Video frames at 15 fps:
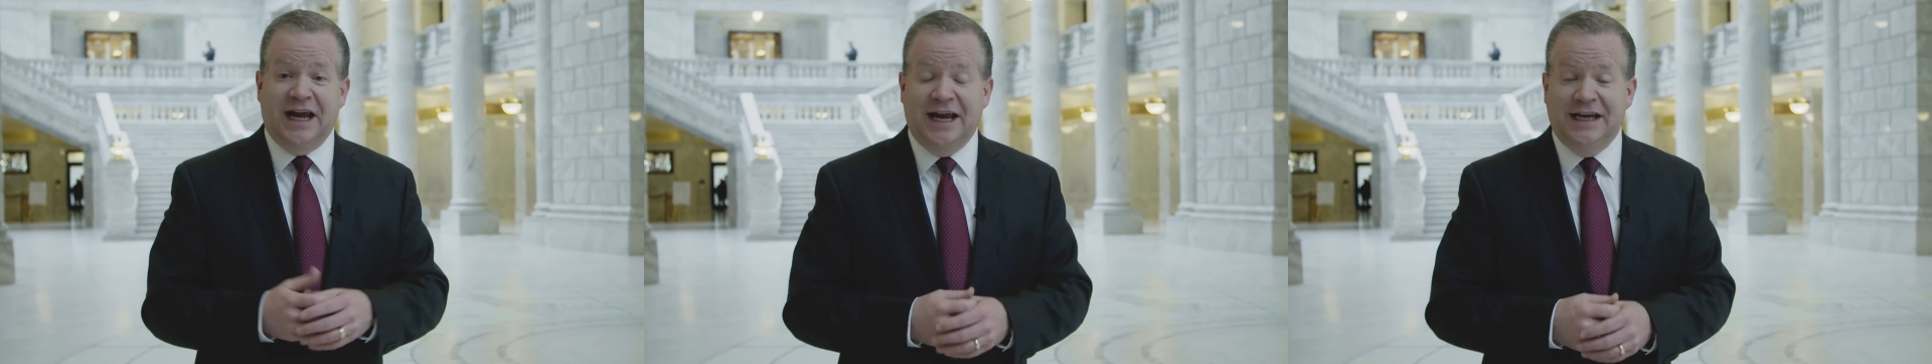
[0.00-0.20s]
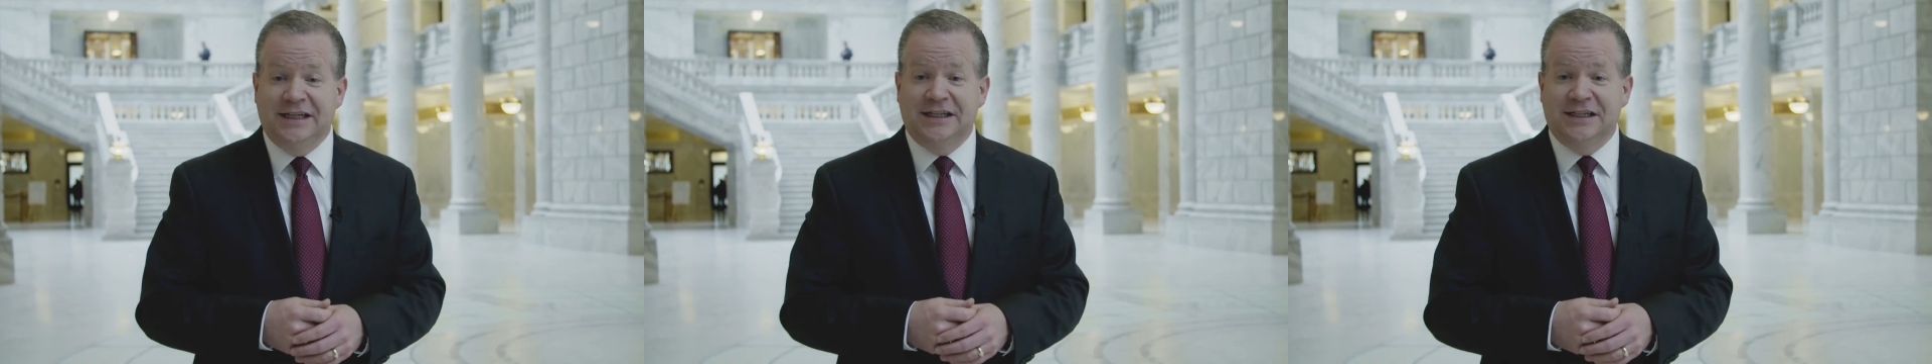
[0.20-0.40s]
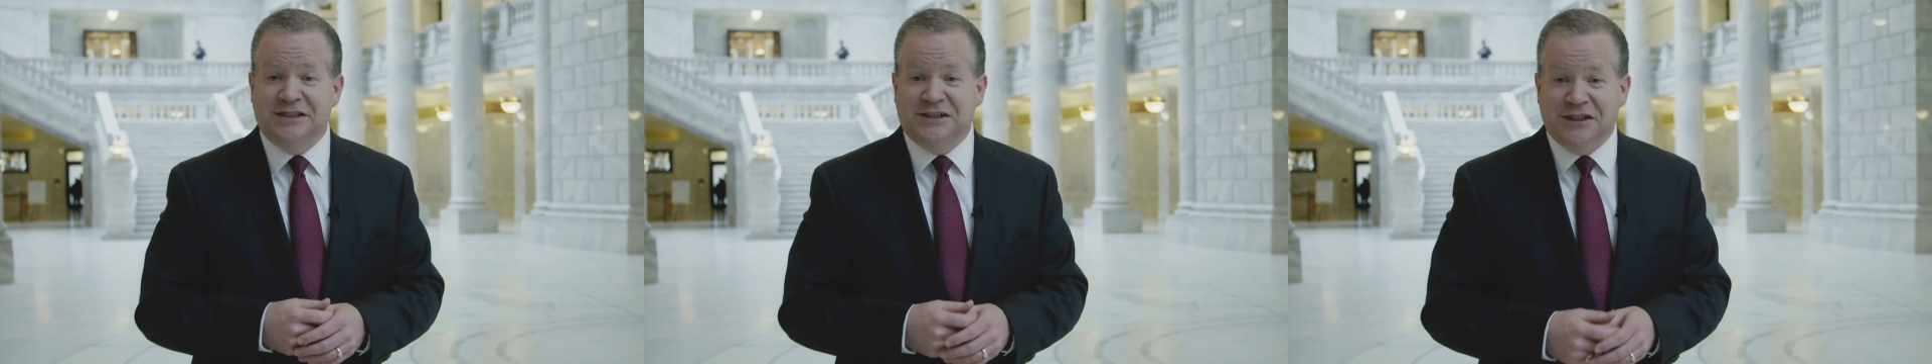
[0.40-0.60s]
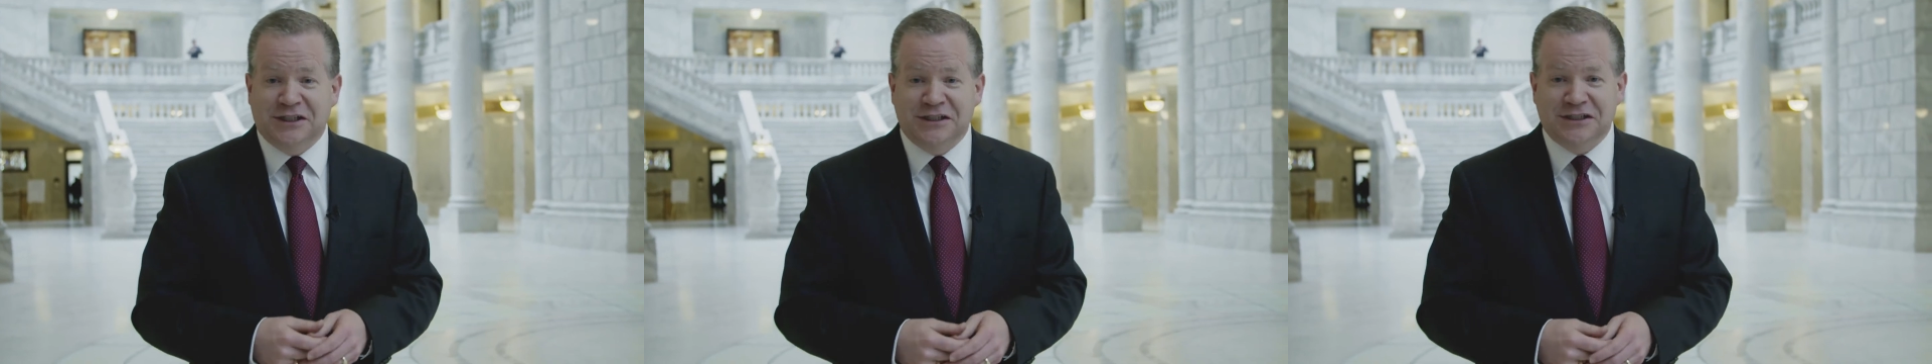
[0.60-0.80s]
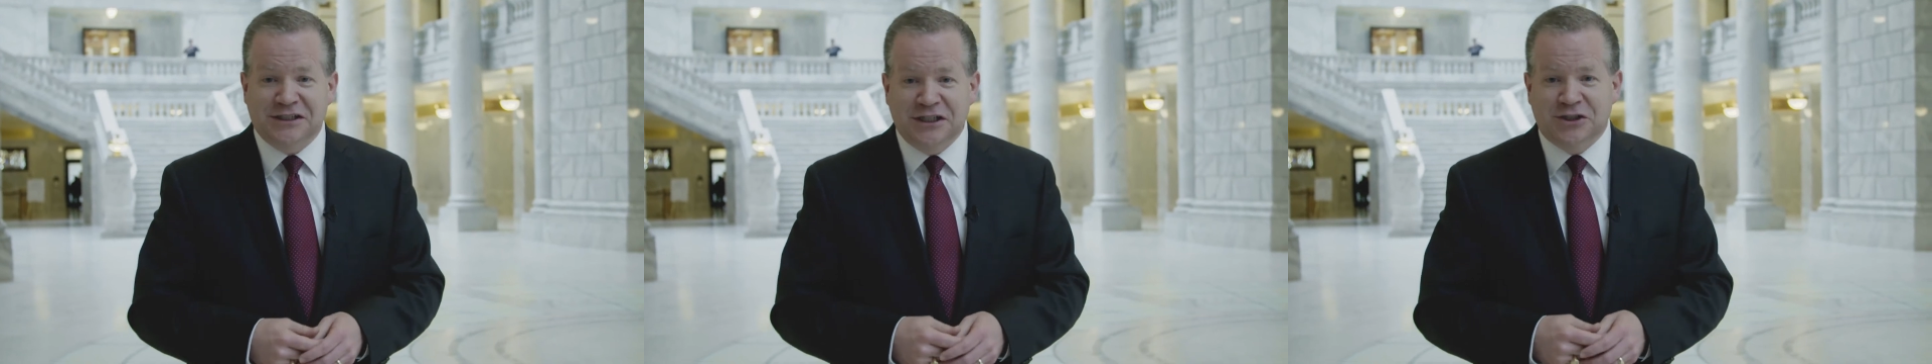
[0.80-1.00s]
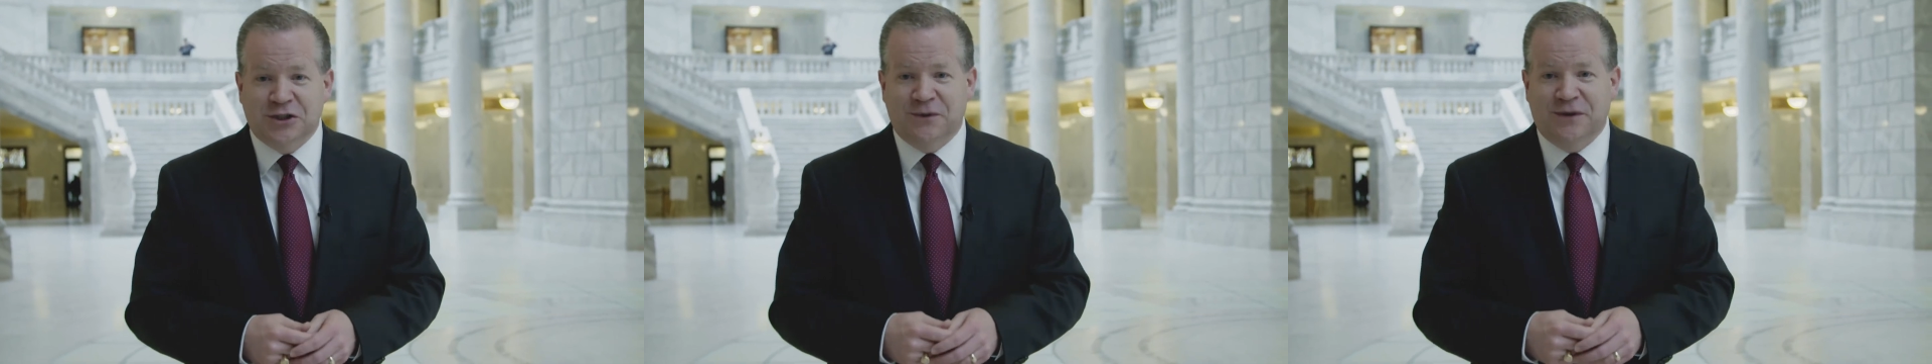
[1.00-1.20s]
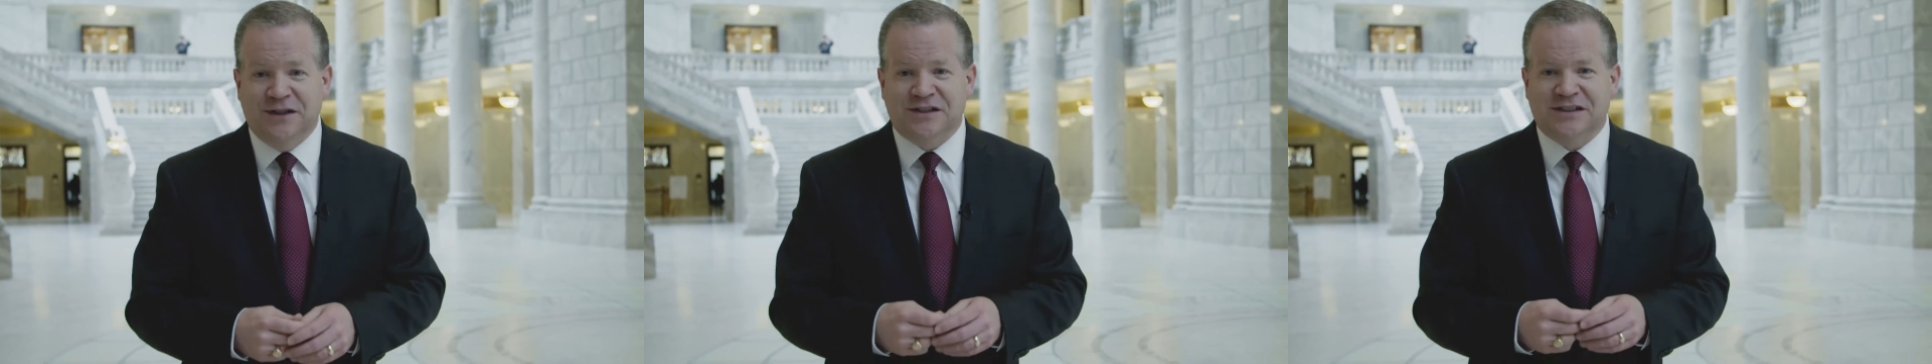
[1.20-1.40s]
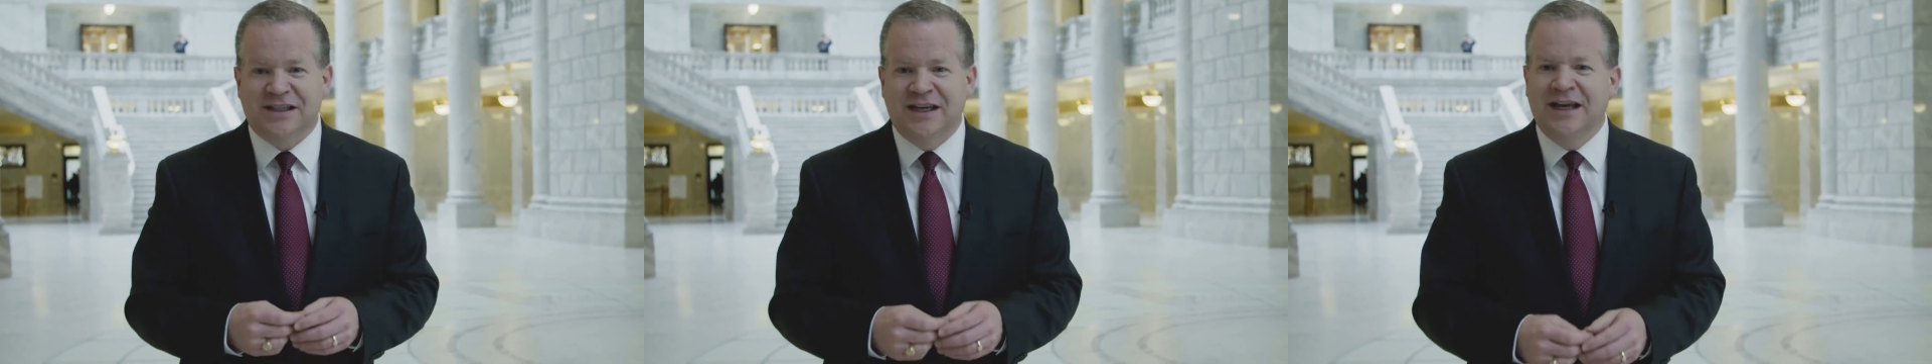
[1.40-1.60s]
ideas to
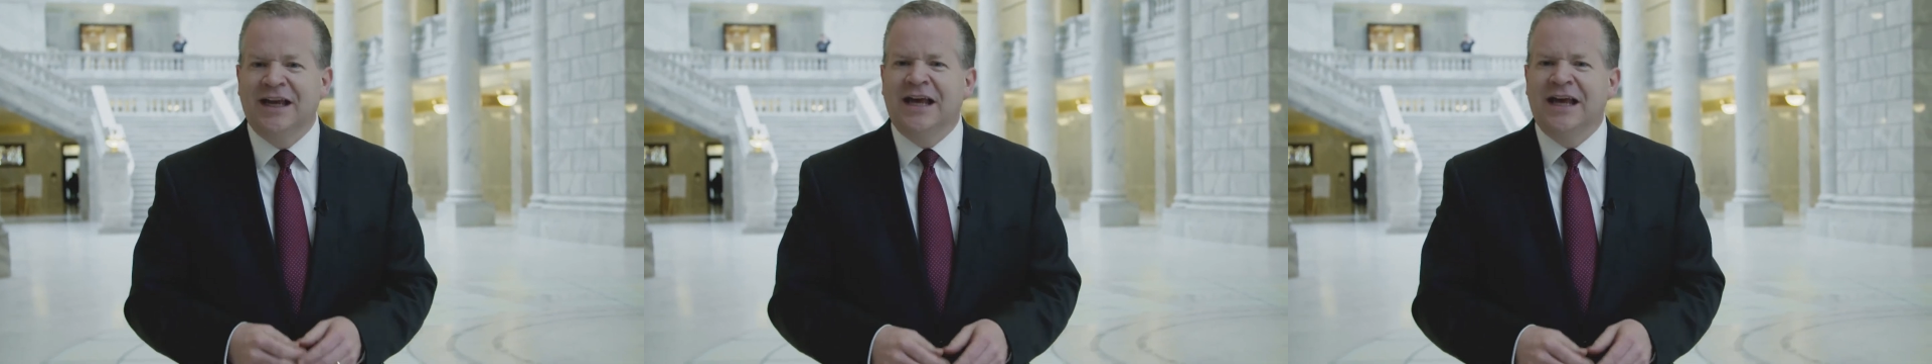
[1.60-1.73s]
constituents,